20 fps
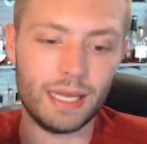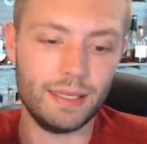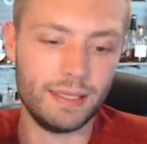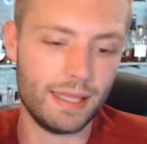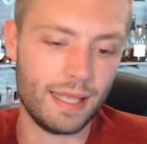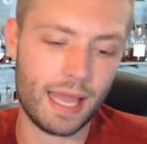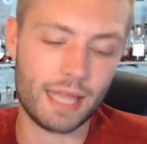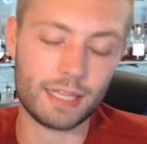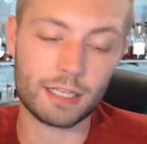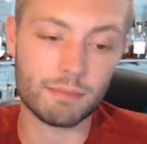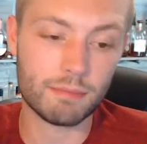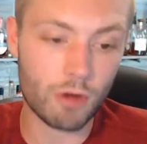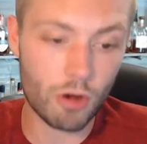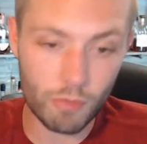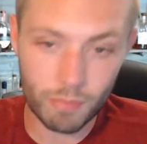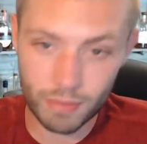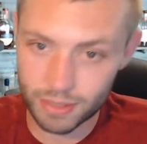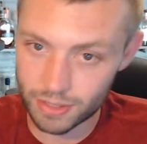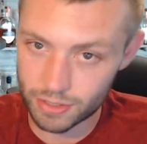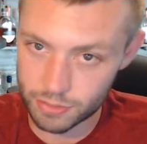at the
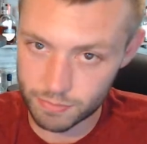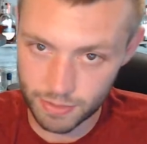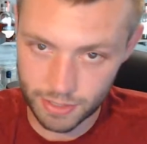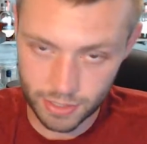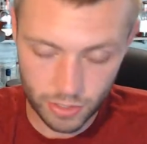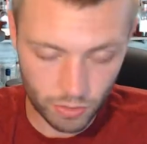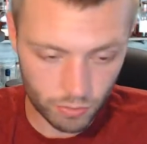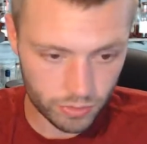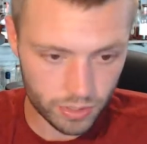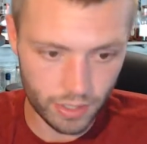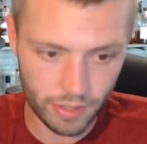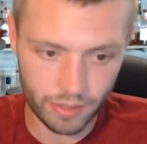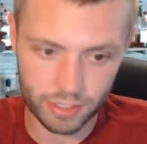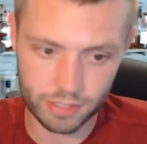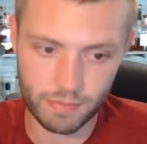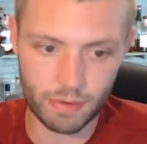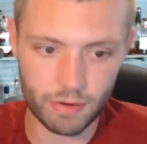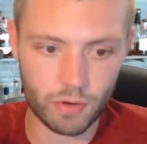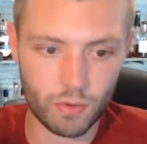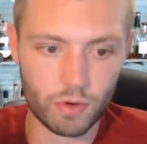moment, there's been no talks
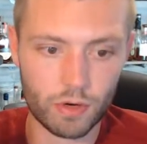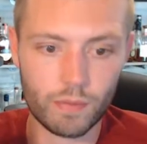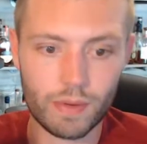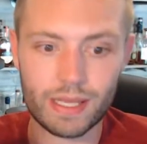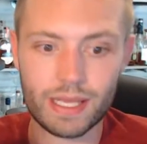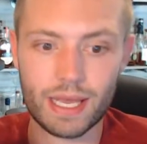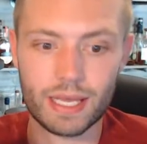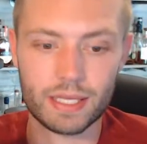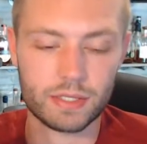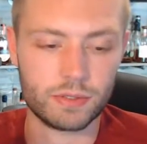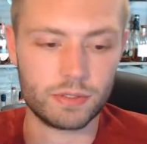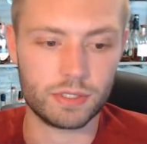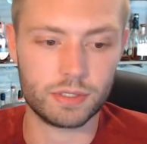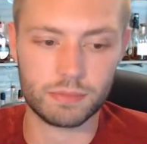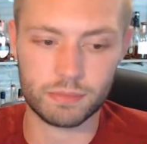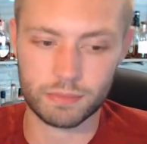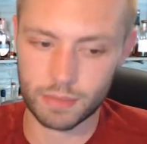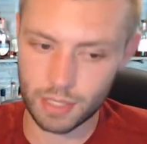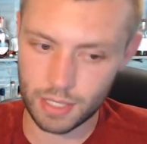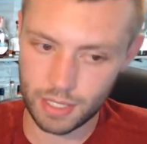about it going away yet. So just
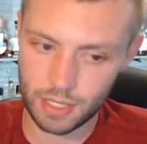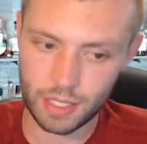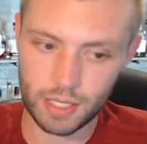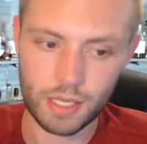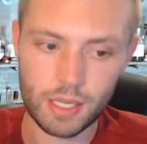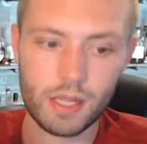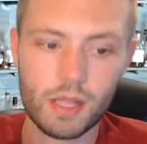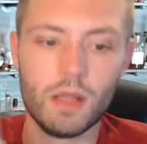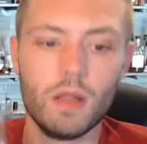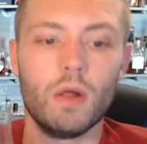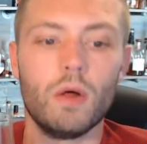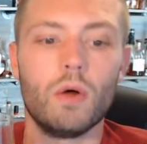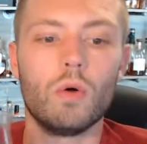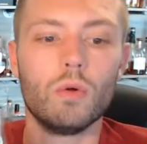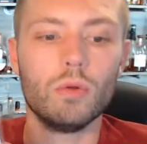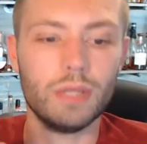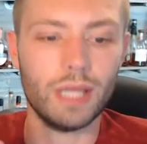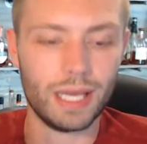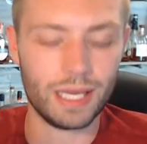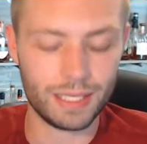
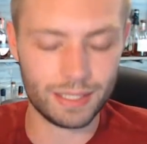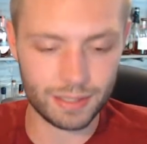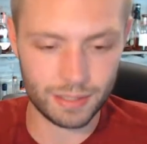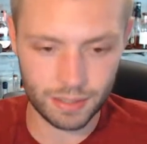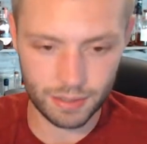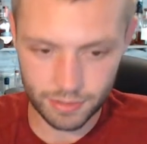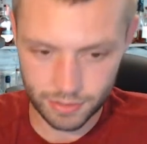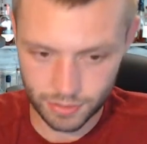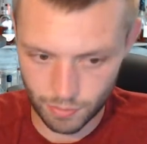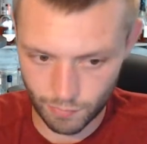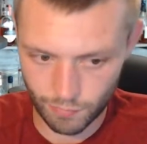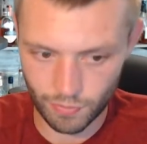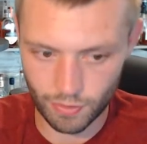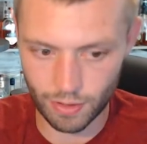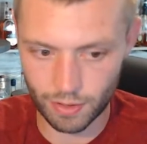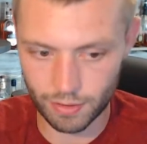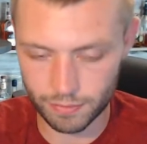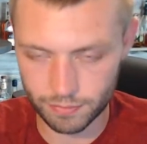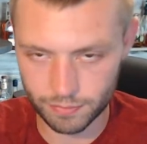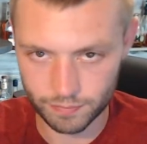hold on so
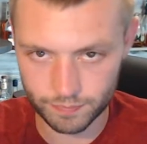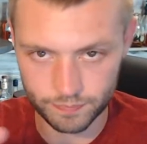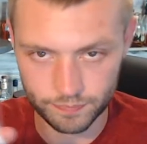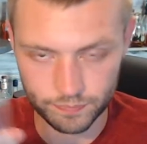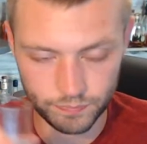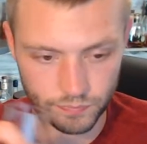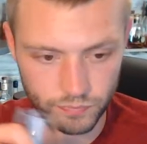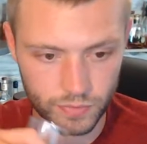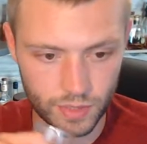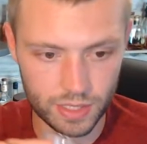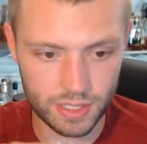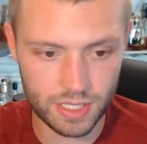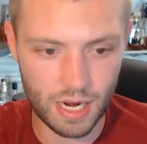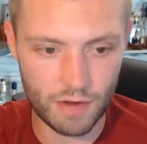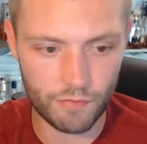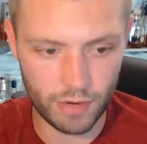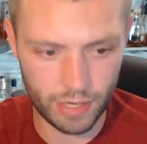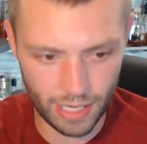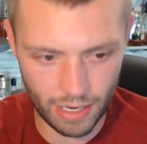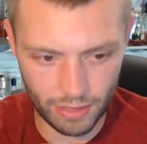far. Let's not
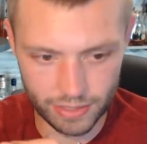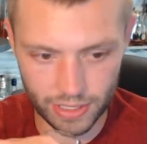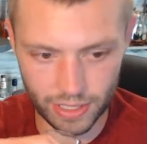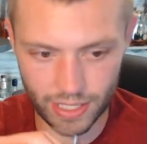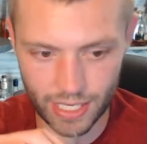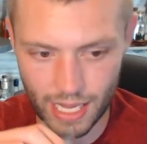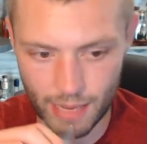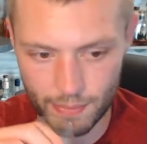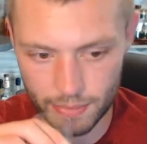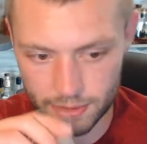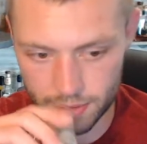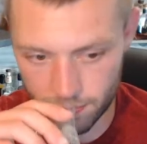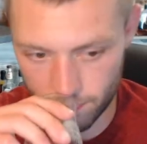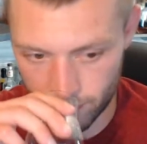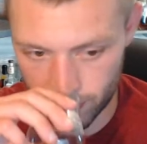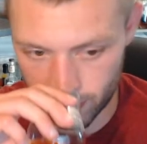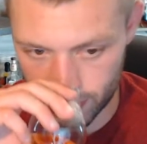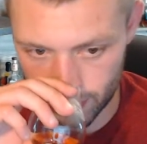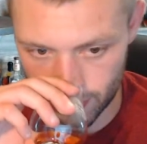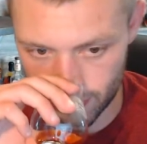freak out till it happens.
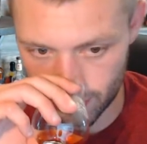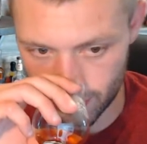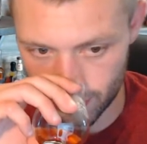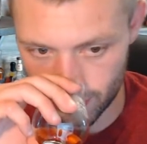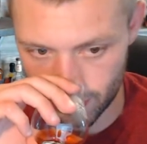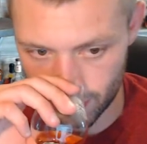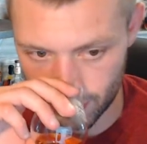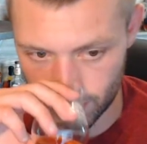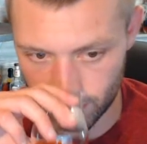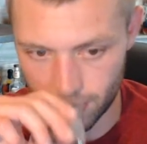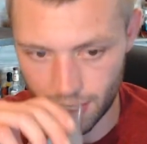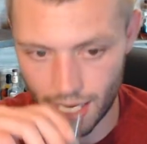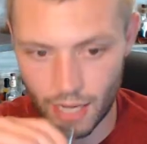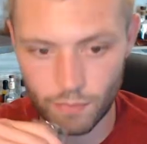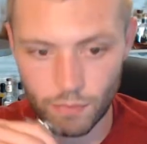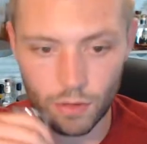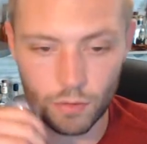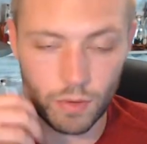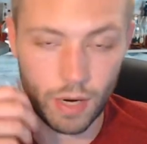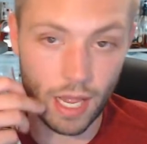But I
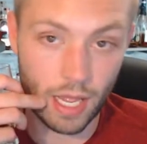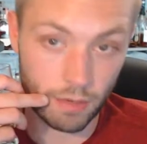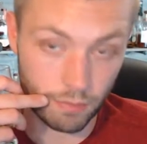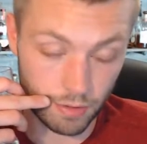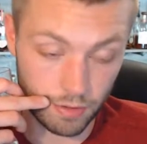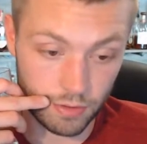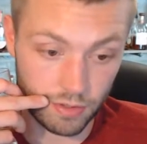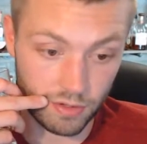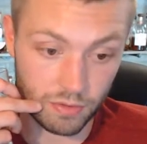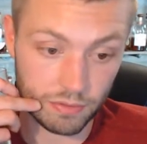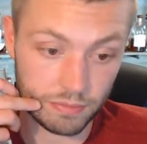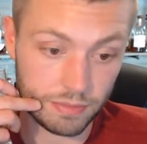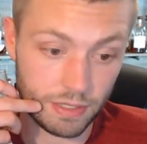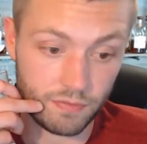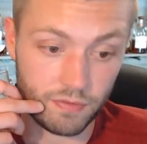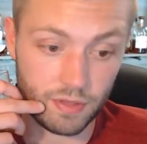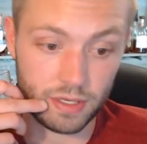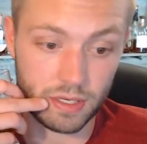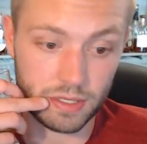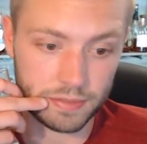will riot with you if
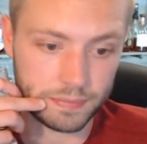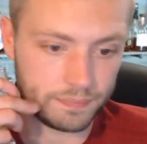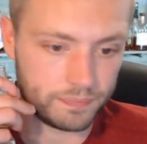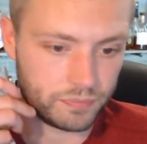it does.